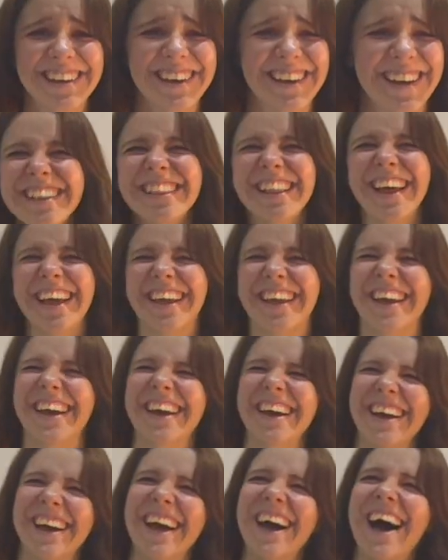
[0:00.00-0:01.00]
like
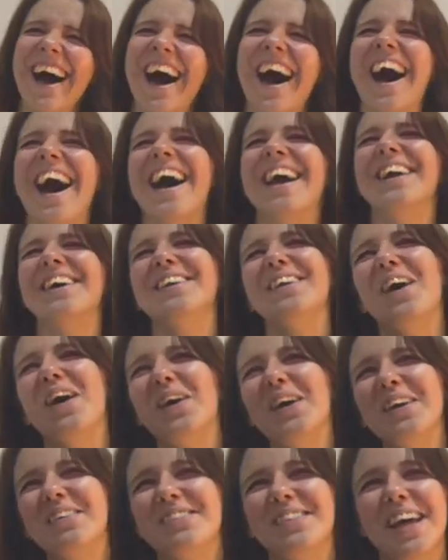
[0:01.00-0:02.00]
I don't
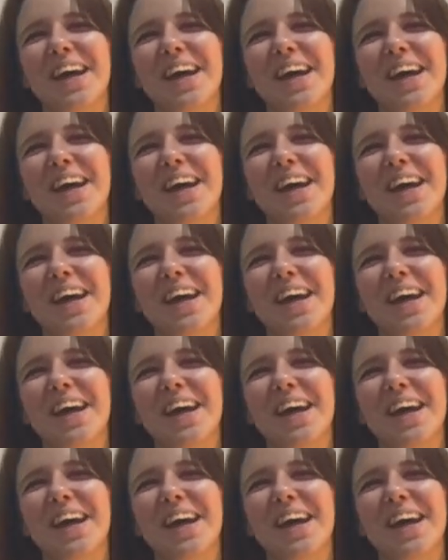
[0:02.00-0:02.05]
know if